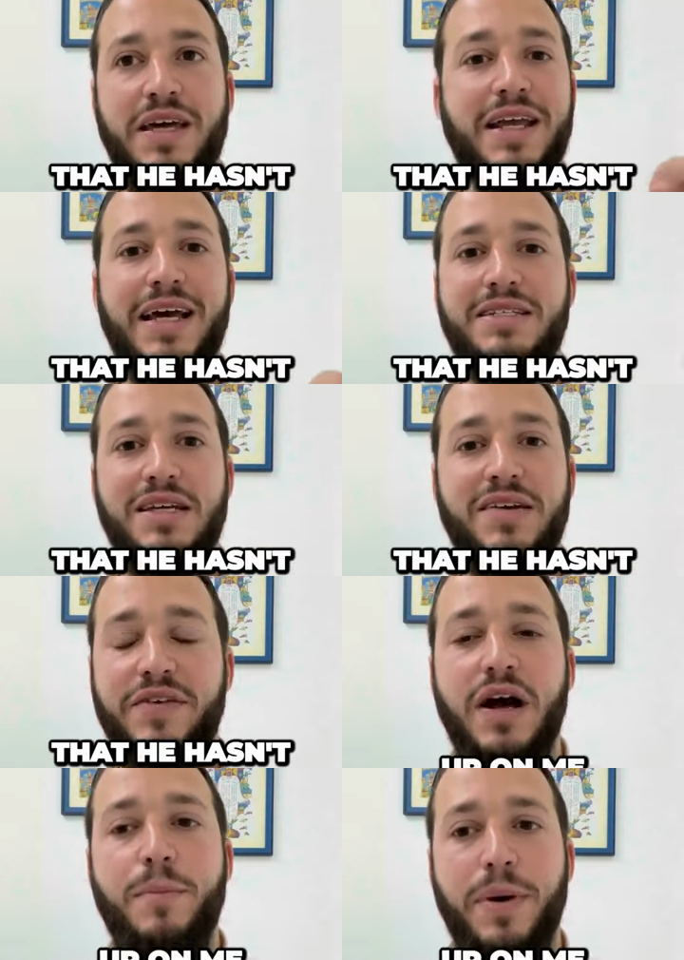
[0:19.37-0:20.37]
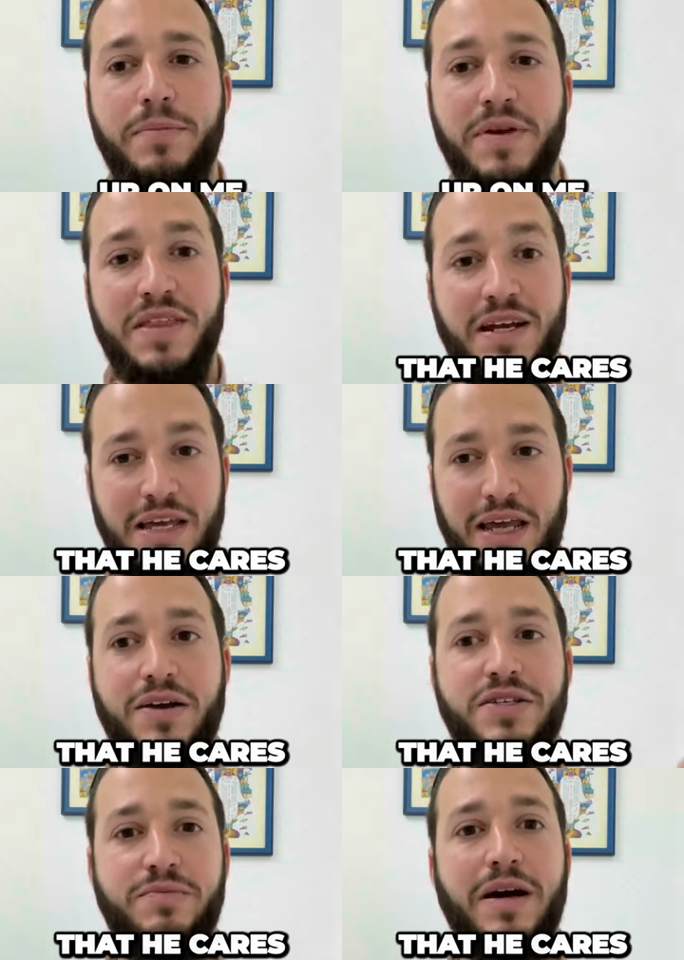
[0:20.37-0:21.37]
that He hasn't given up on me, that He
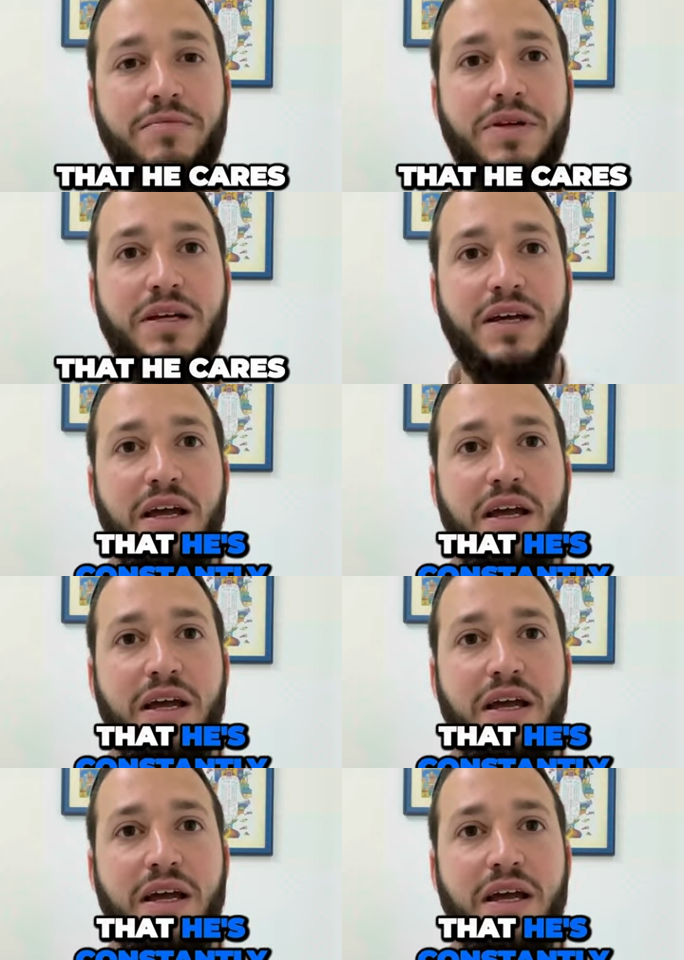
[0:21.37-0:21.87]
cares about me,